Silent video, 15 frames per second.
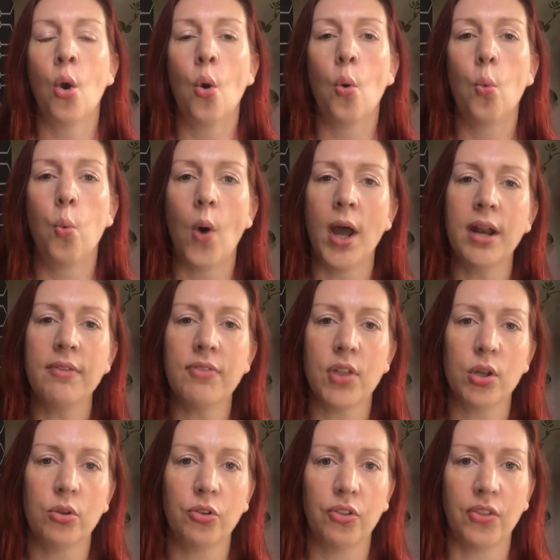One of
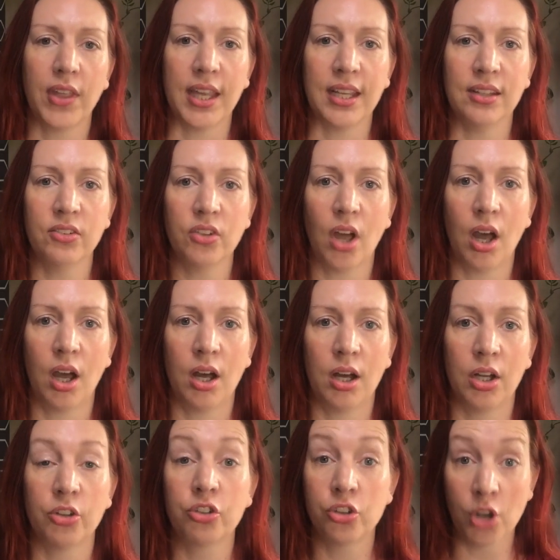those things are
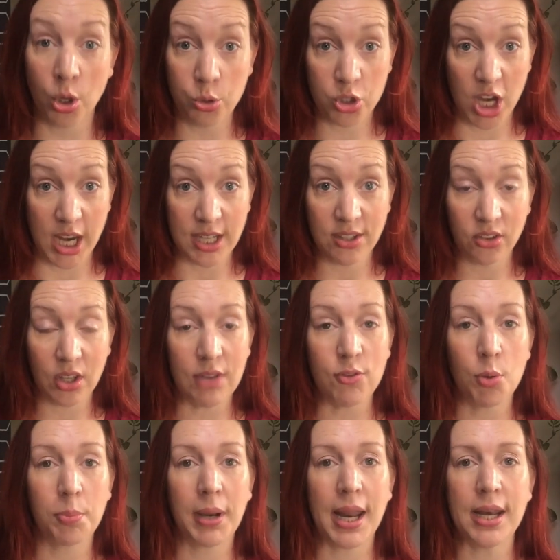snow chains. If you're
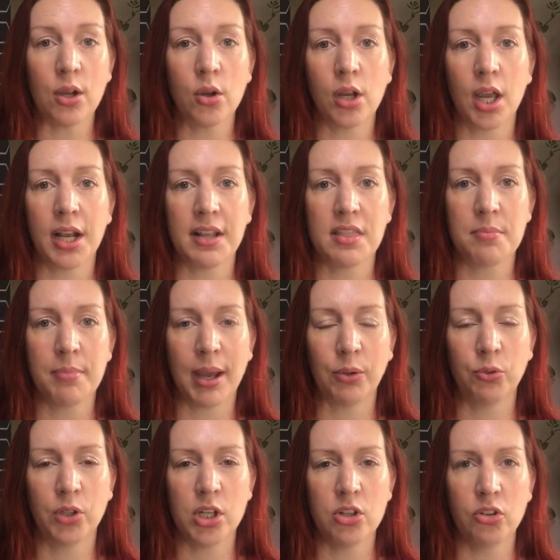planning on going in the
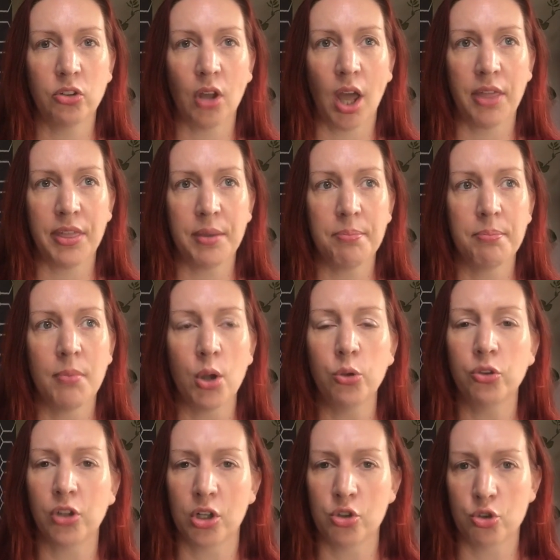mountains, I think most
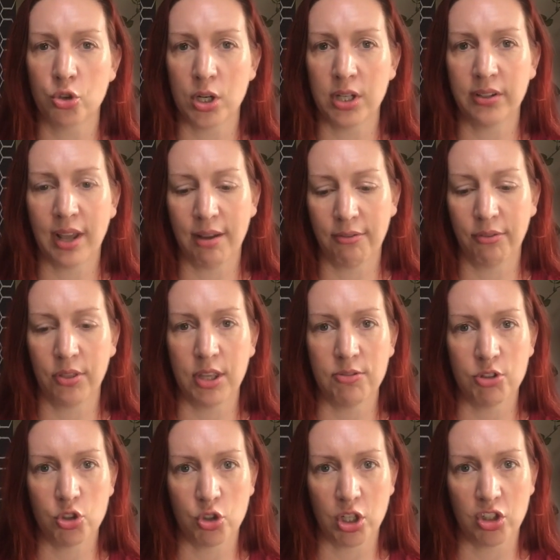countries have the
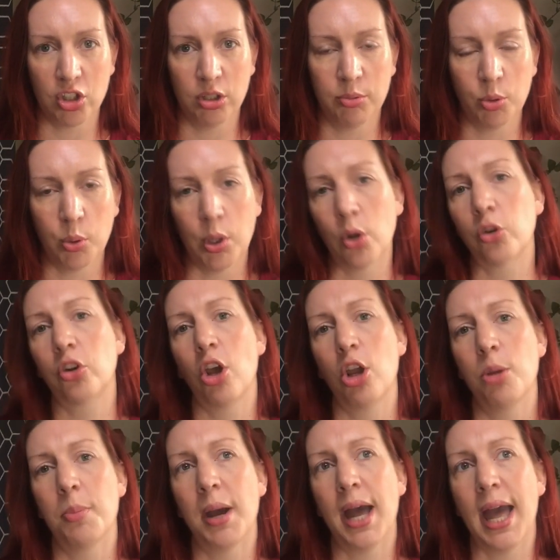restrictions between
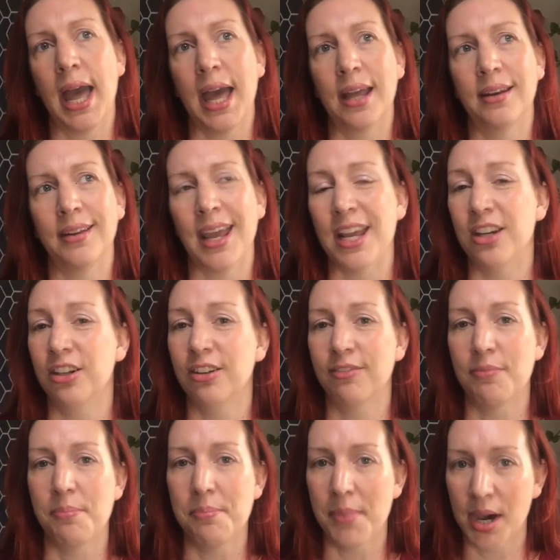October and end of
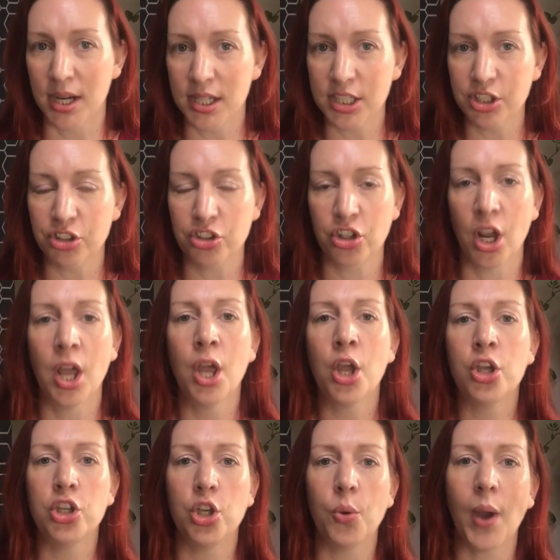March.
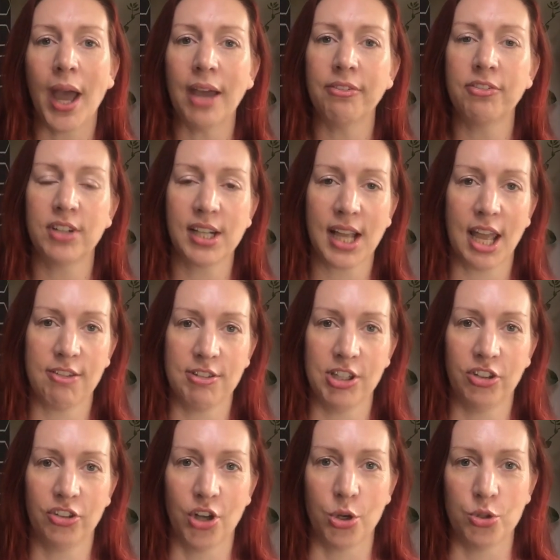You have to carry
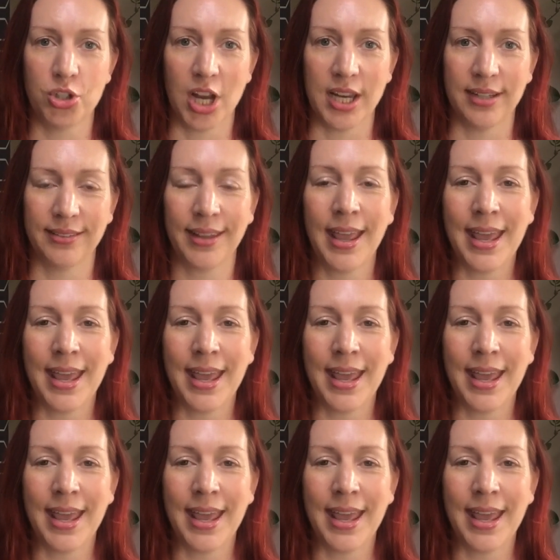snow chains.